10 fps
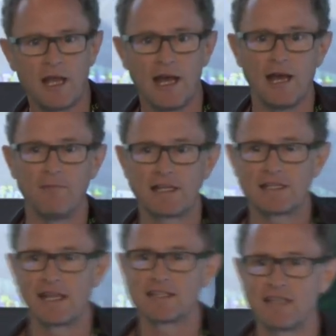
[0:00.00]
um, that,
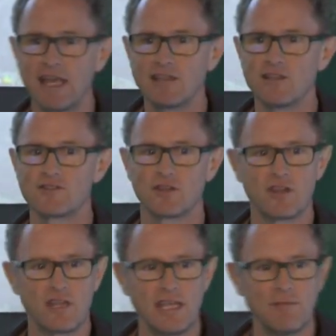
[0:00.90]
that's the end of sort
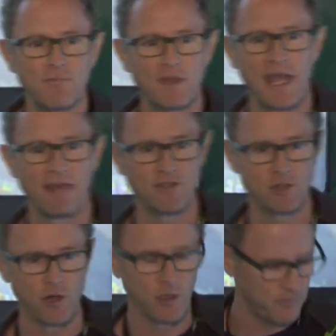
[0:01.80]
of the the
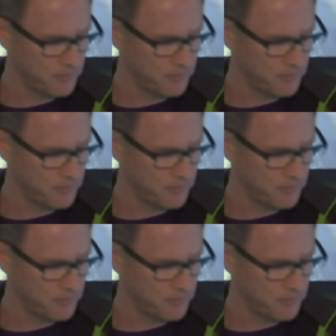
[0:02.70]
advertorial.